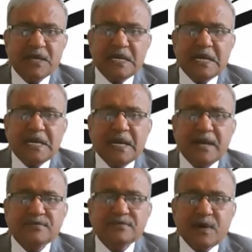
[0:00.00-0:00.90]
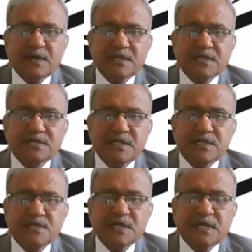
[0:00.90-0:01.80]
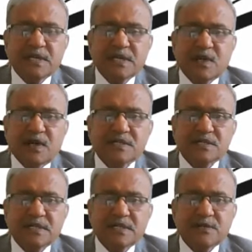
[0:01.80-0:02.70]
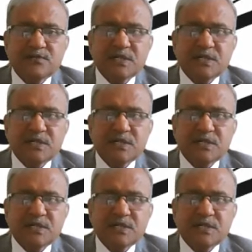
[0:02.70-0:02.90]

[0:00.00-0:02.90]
He left all his, he said he concentrated.